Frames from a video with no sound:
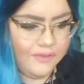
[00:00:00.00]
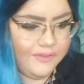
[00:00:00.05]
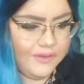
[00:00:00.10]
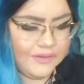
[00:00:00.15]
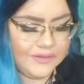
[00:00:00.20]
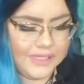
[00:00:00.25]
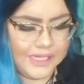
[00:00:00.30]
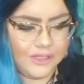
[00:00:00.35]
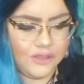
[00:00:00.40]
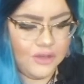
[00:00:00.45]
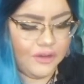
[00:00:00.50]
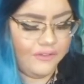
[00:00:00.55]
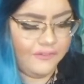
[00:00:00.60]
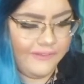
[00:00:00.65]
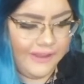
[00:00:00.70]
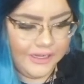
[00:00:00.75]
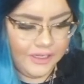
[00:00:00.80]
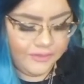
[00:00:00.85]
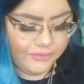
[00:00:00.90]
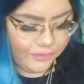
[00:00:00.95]
it feels like you're
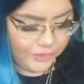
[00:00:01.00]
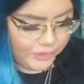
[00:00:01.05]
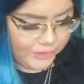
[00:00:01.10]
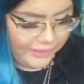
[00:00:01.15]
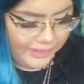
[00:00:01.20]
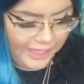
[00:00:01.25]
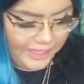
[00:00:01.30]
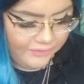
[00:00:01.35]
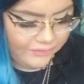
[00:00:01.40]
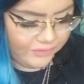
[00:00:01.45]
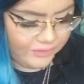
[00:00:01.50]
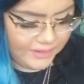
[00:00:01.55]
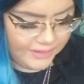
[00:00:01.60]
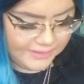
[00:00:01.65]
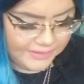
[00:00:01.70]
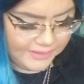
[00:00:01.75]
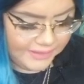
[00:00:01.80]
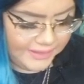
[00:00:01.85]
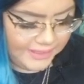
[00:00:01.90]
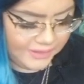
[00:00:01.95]
fighting for your life for
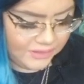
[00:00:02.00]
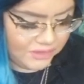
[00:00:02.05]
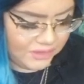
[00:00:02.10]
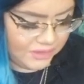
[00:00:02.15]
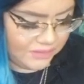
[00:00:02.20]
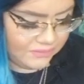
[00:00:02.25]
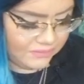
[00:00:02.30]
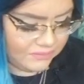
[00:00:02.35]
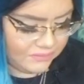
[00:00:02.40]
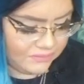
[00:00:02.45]
this connection.